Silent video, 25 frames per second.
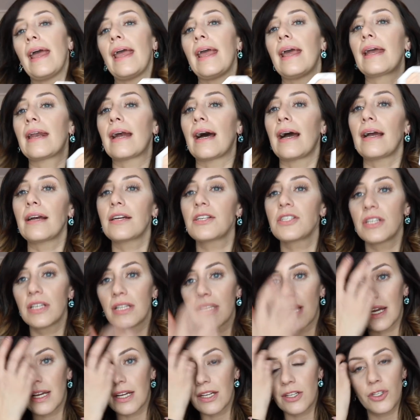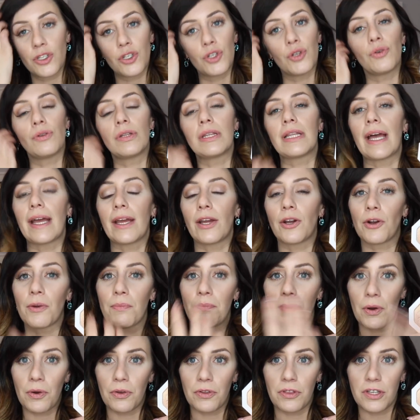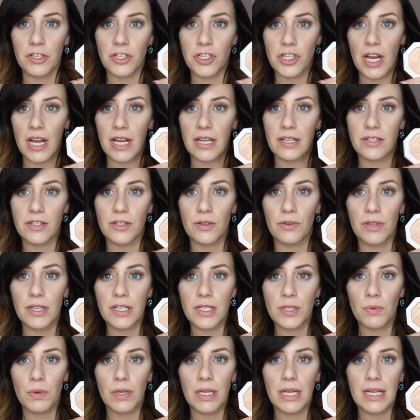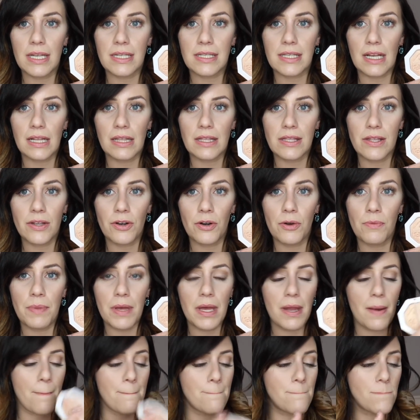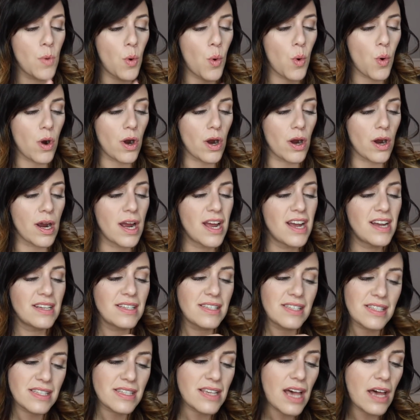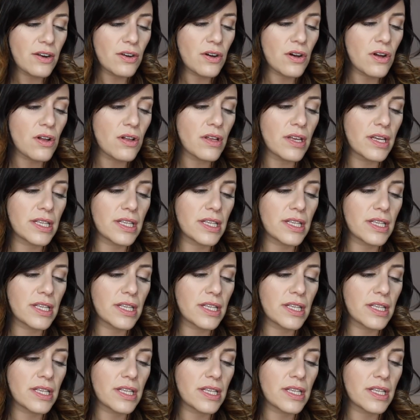And I actually like to layer both the shades. So this one is a little bit more subtle.